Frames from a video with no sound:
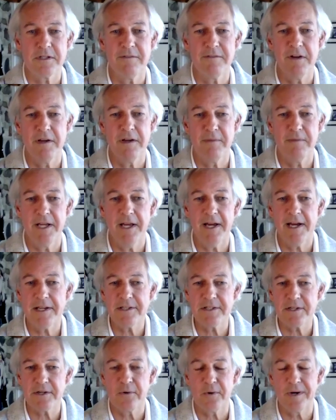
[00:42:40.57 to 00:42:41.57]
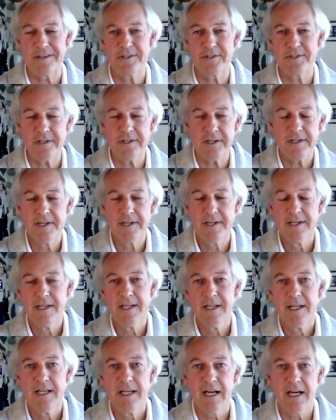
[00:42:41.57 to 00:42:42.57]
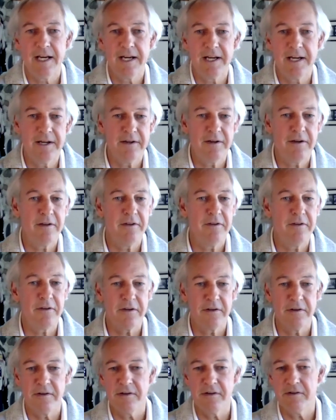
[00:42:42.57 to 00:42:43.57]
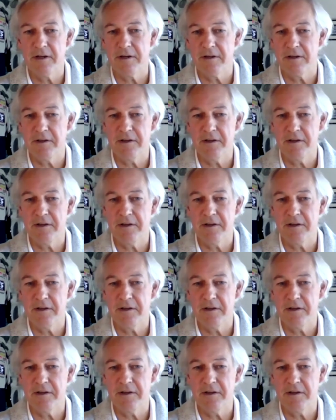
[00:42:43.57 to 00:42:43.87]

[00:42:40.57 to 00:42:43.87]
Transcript: If anybody has a question, you can